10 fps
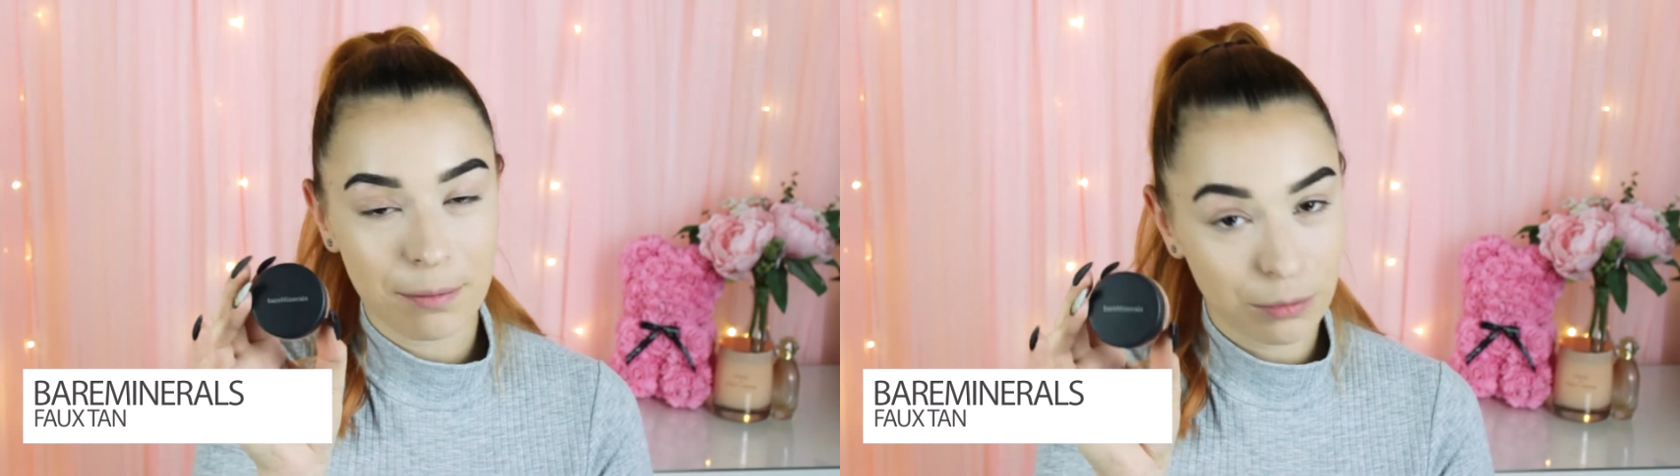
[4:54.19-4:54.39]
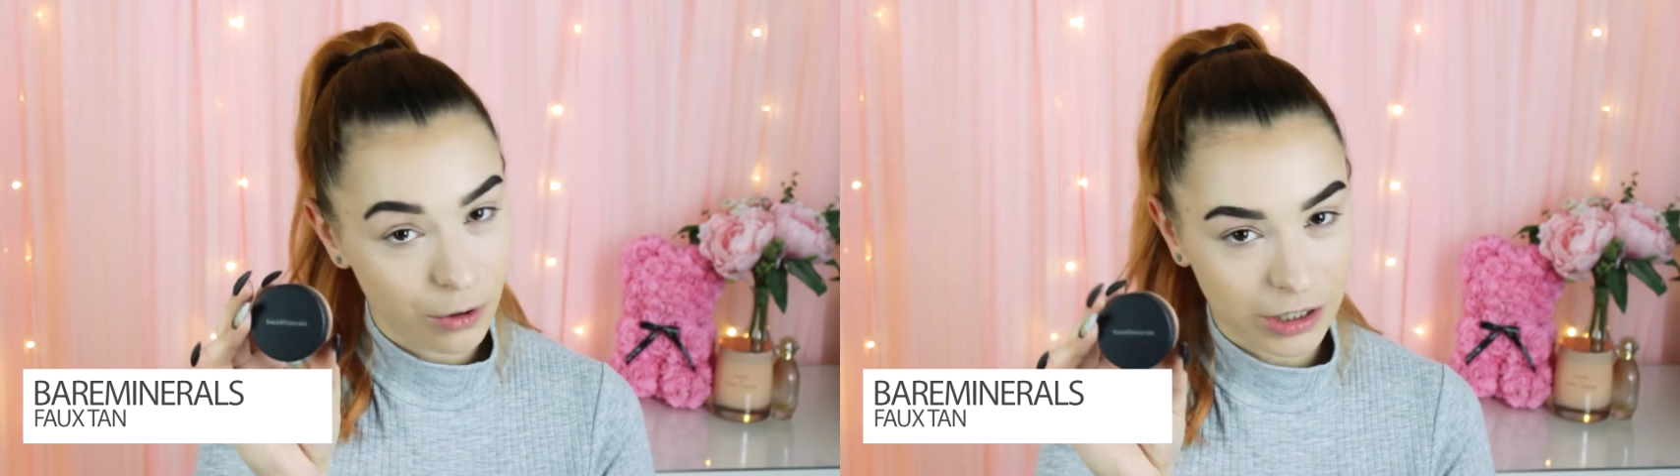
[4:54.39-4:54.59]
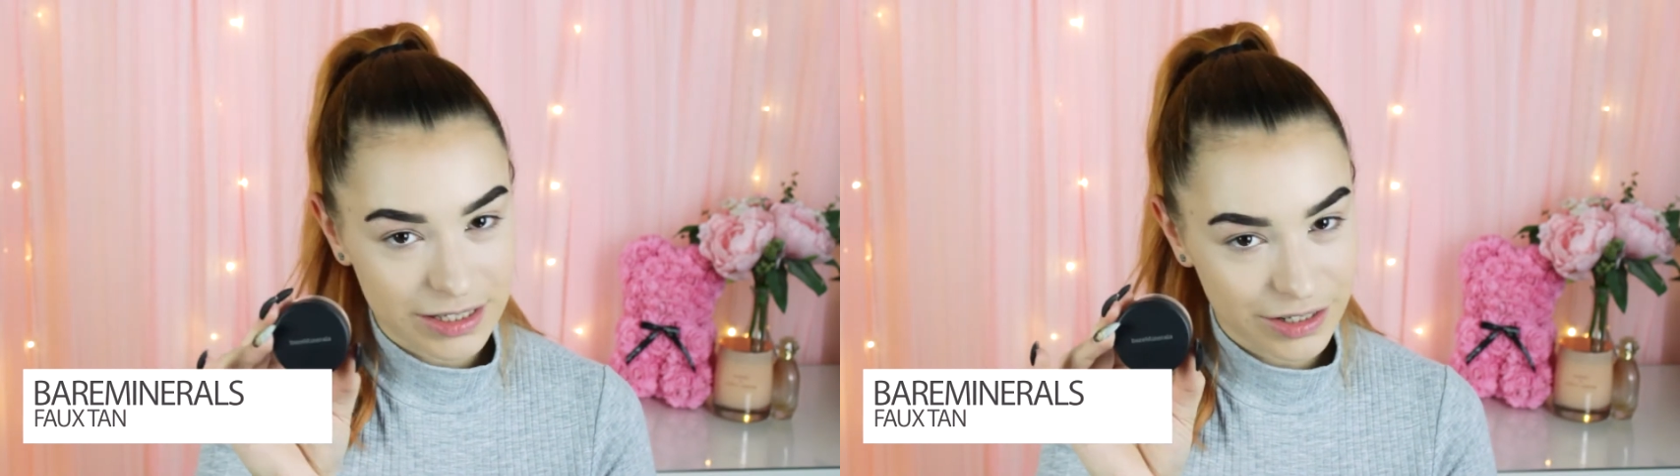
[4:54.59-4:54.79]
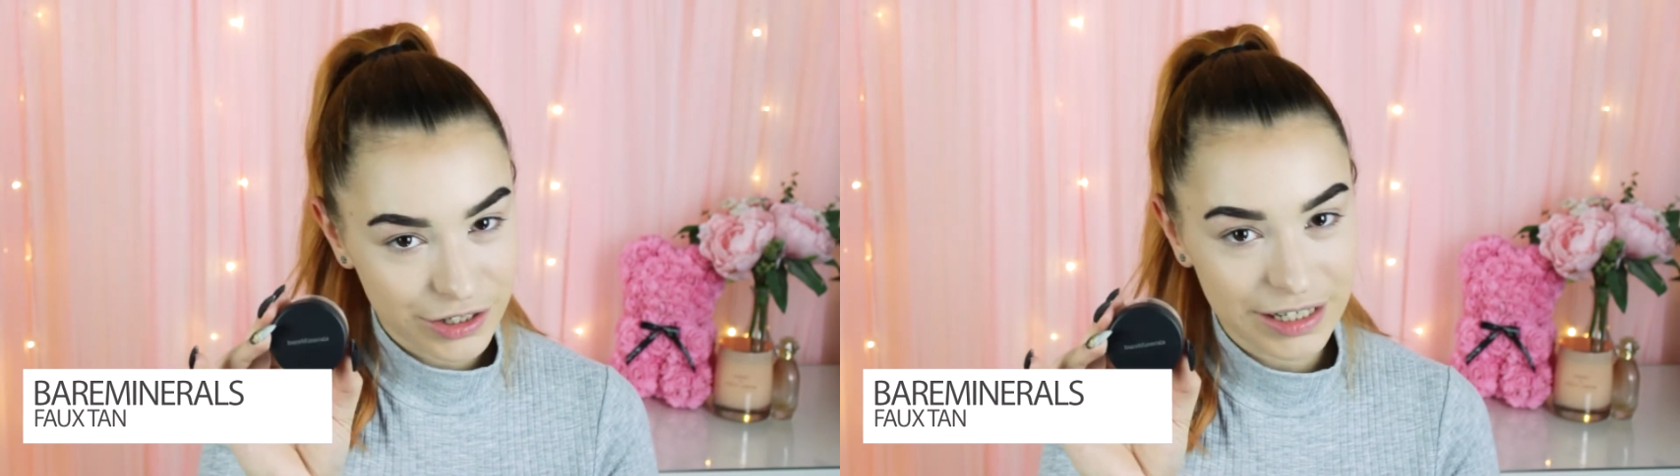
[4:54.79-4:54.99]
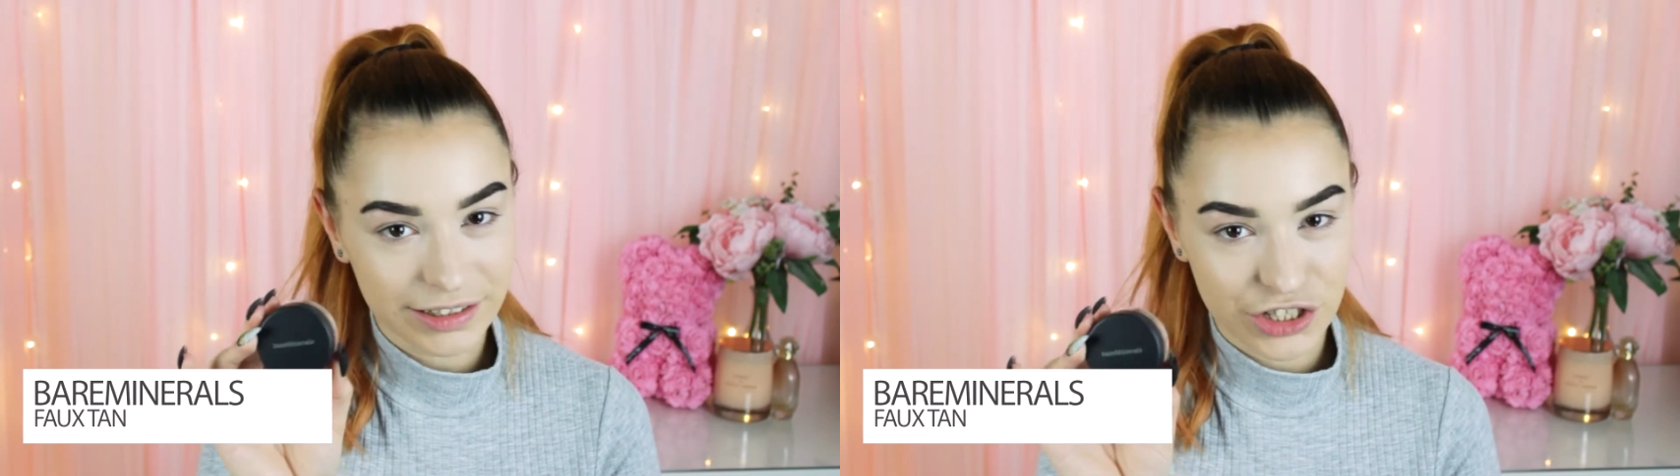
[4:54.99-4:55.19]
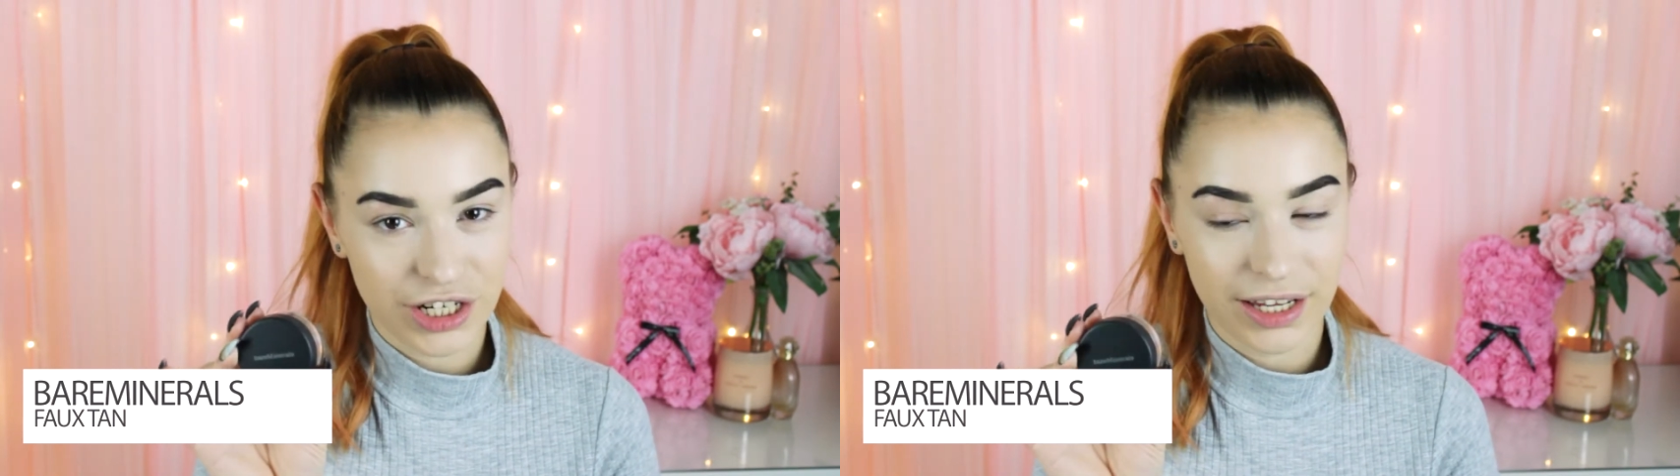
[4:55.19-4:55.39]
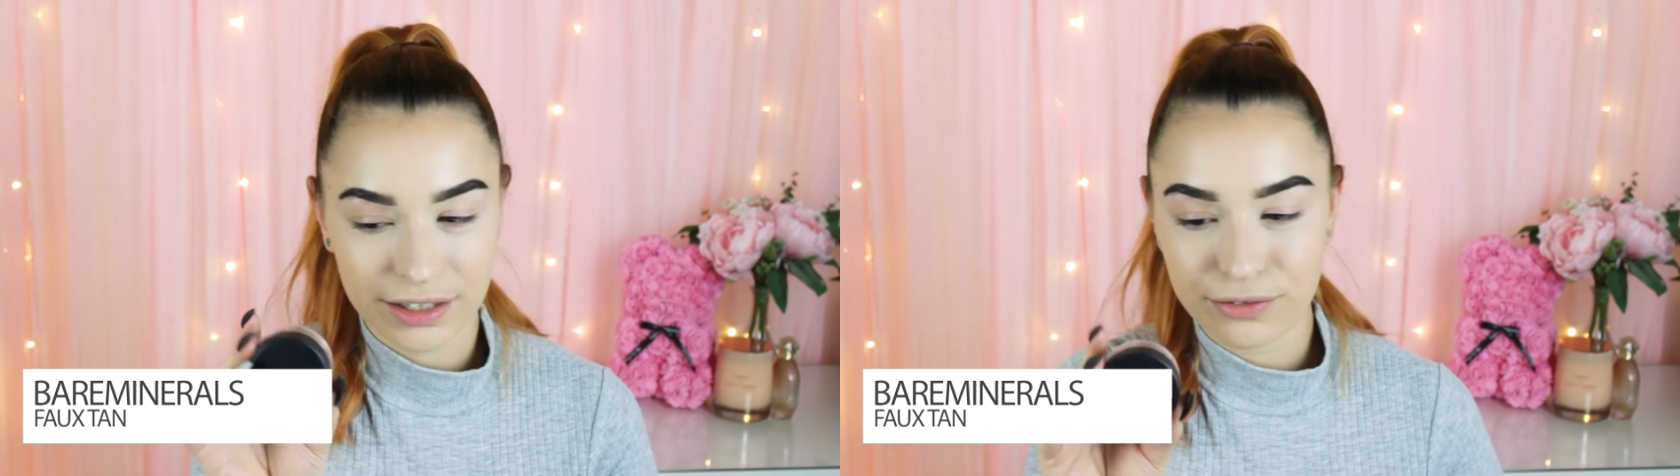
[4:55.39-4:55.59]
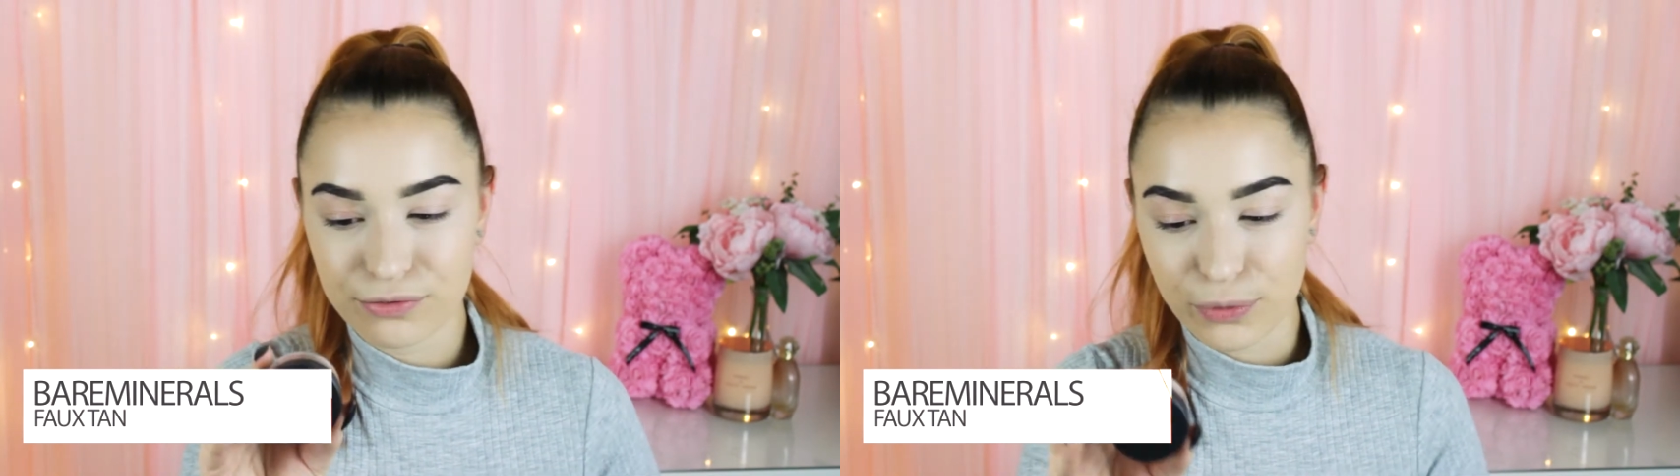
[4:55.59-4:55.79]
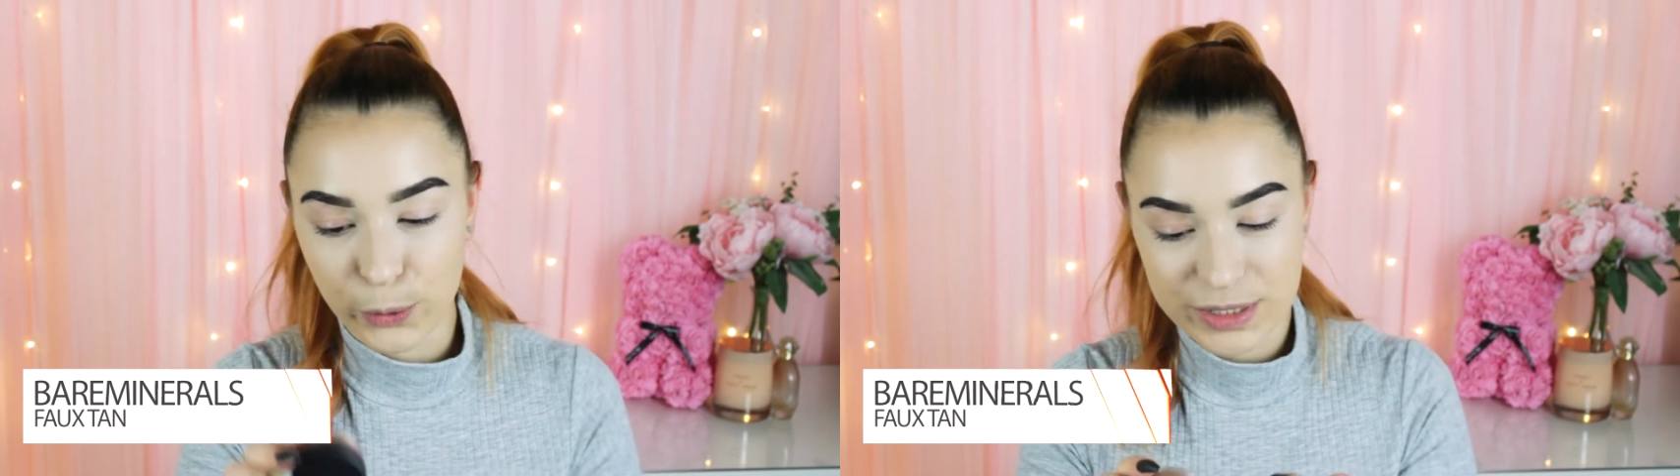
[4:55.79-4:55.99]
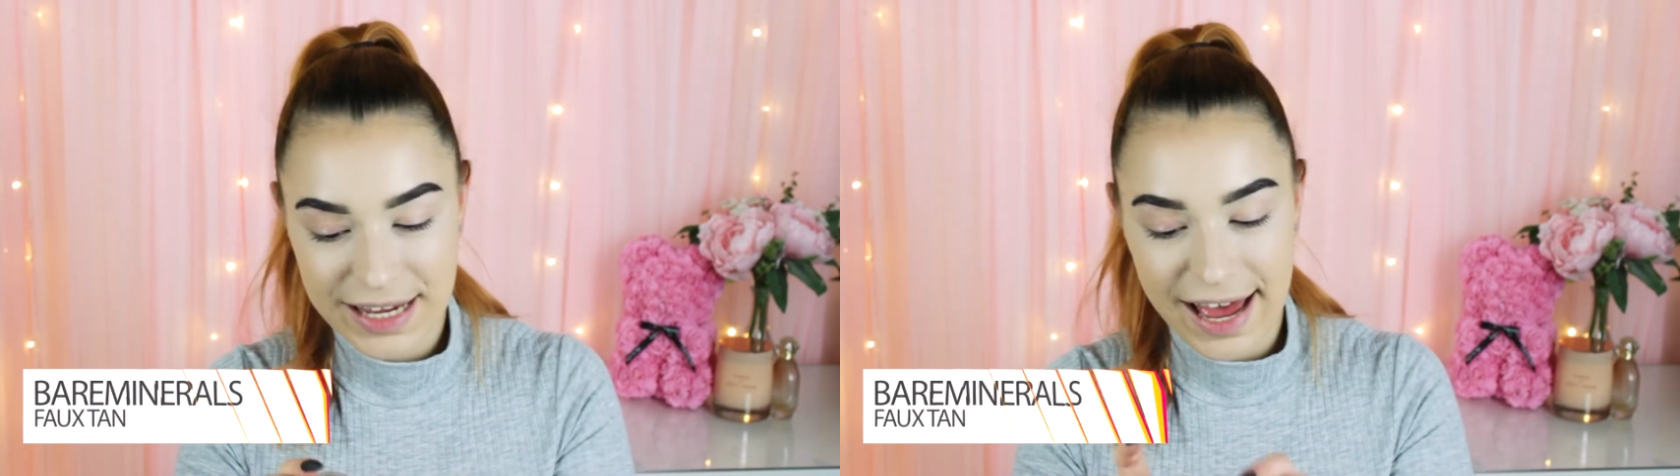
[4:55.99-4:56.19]
bronzer in the shade
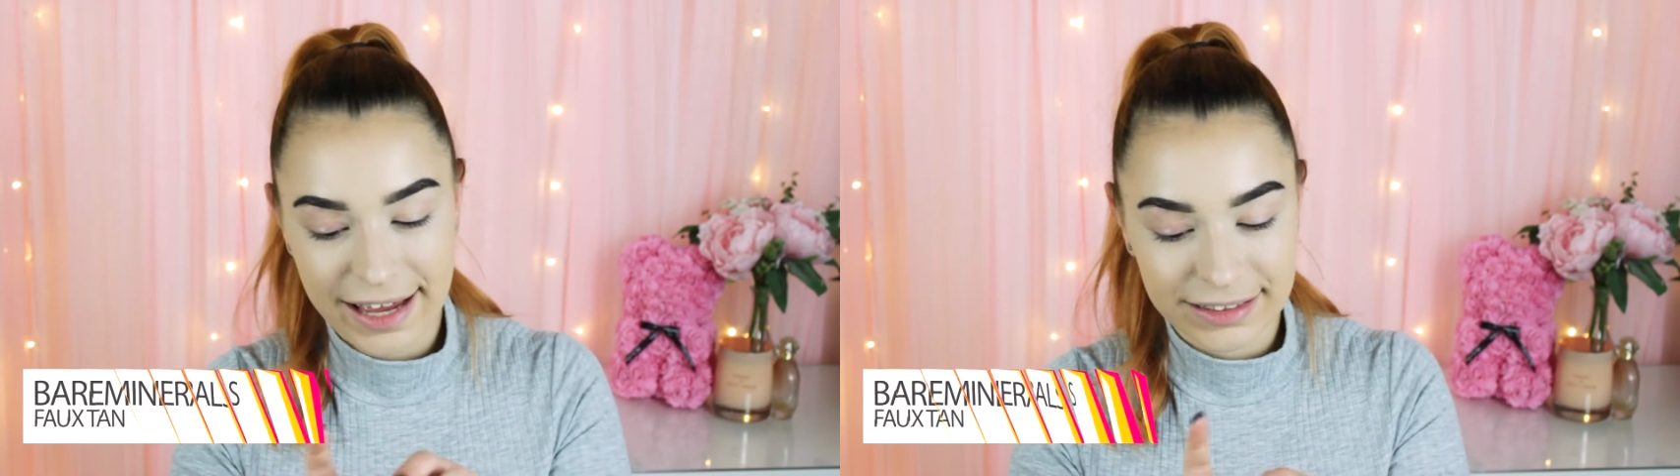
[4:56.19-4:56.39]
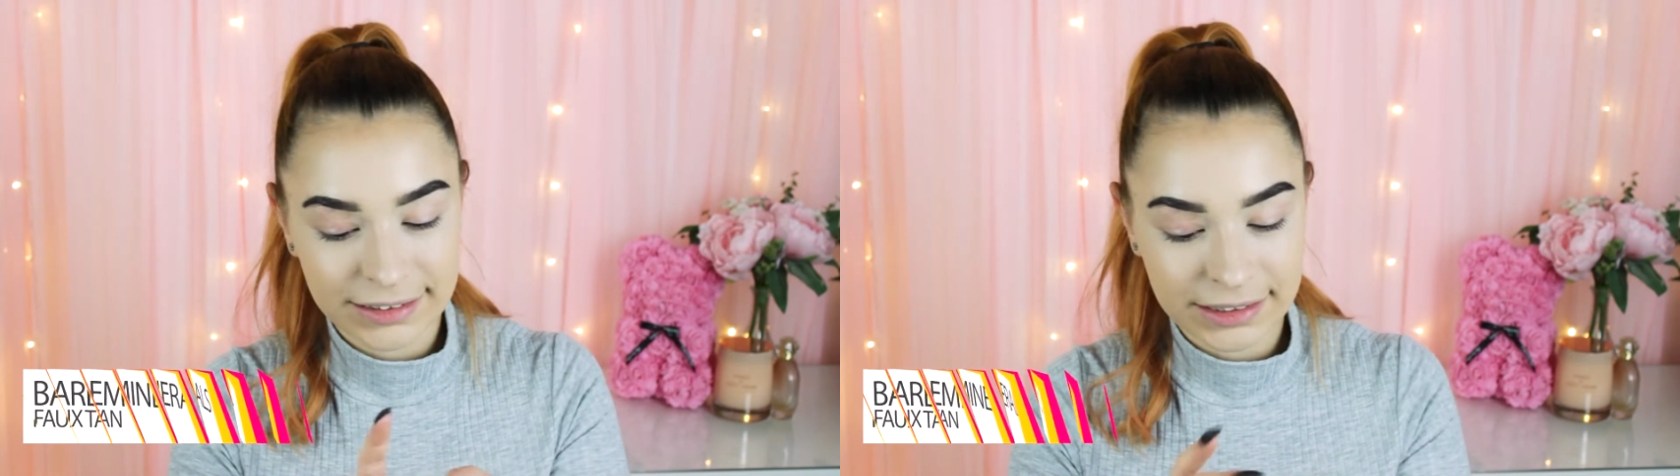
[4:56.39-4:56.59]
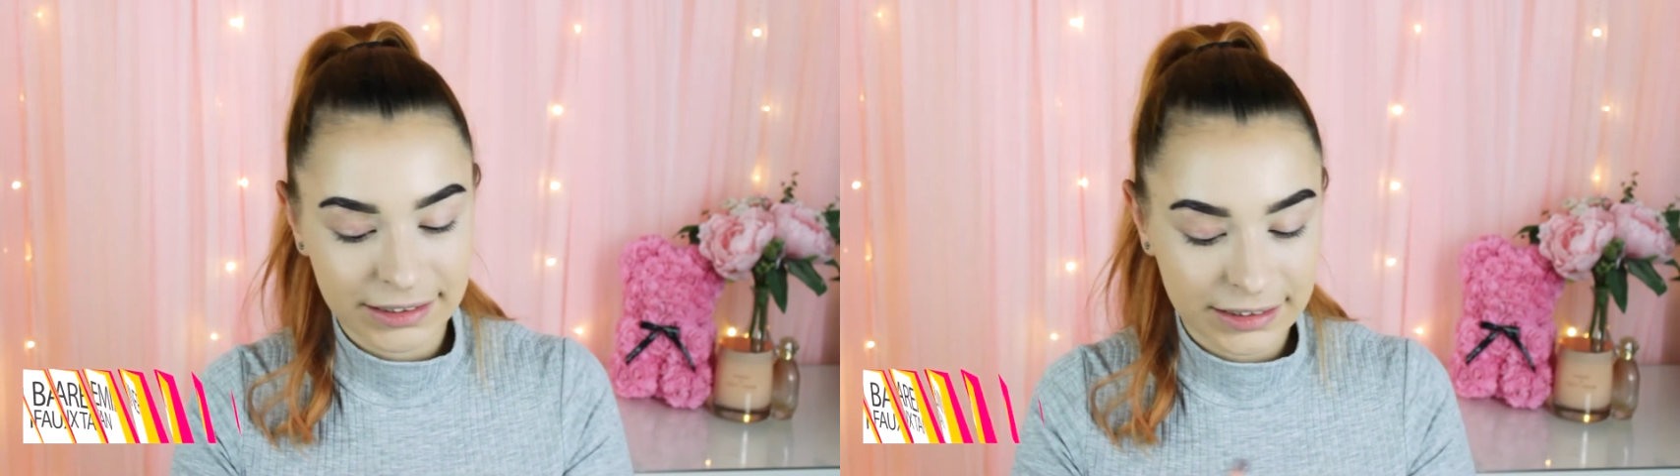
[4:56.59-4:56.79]
FAUXTAN.